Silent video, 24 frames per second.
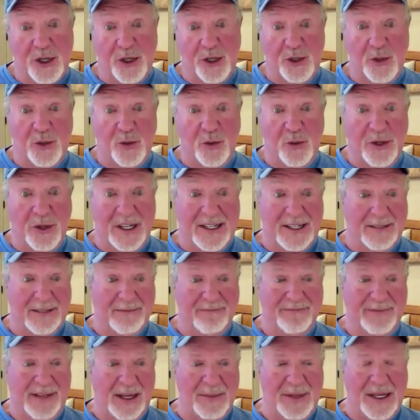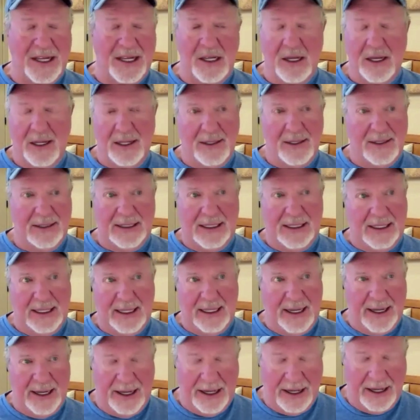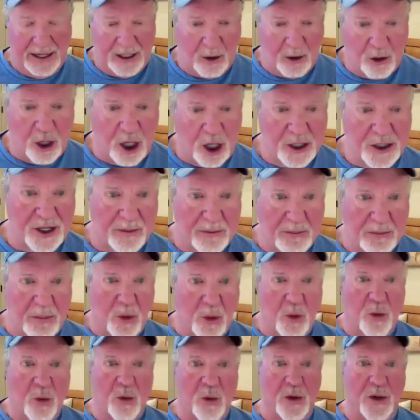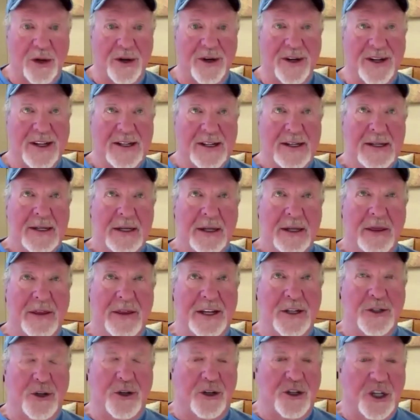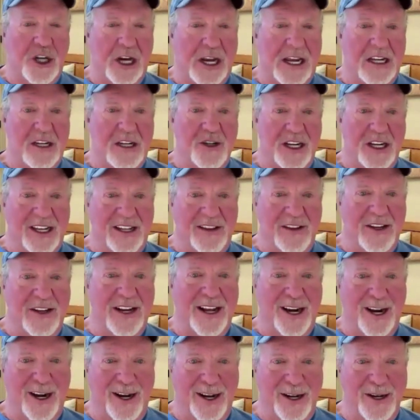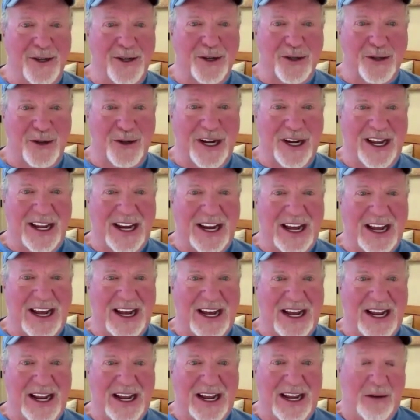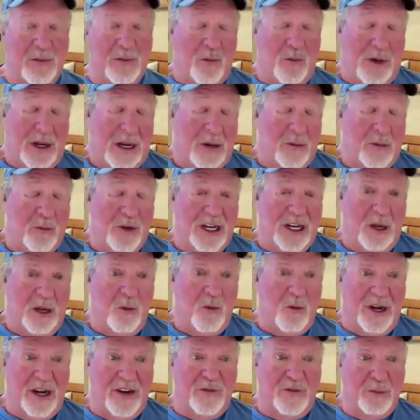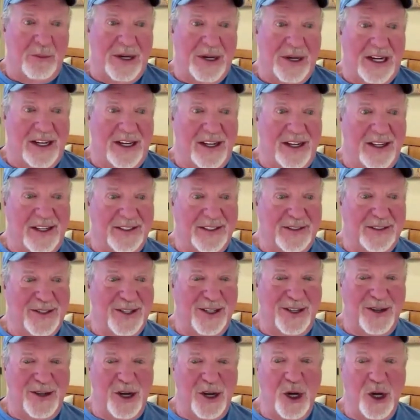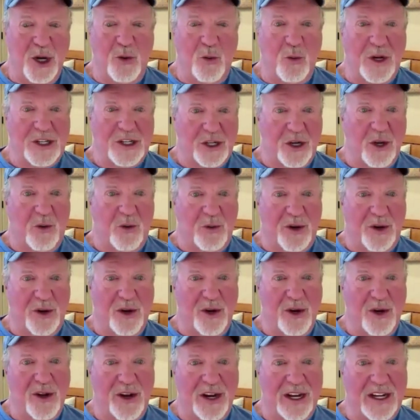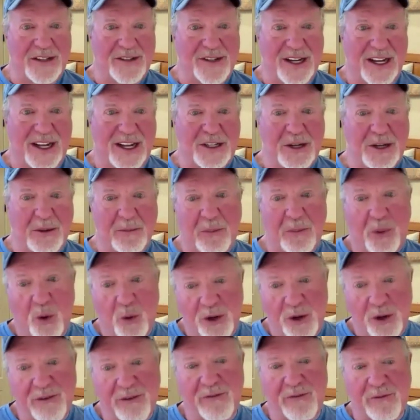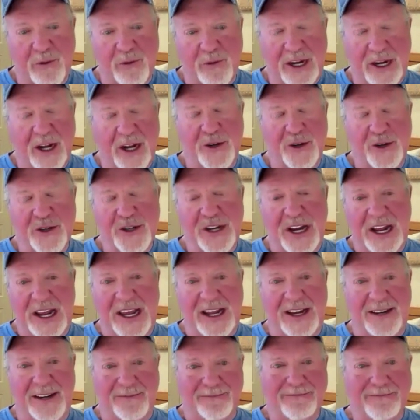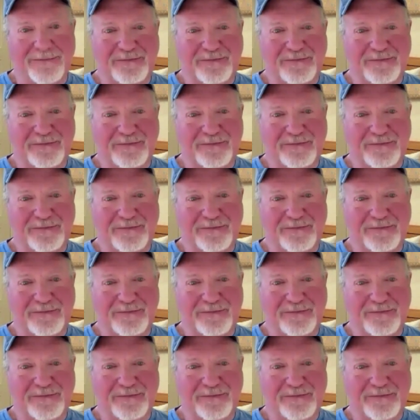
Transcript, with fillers: to uh, I mean, across the board, things are changing in the dental industry, and I and I really want everybody to to know what's going on. It's it's important for you to understand.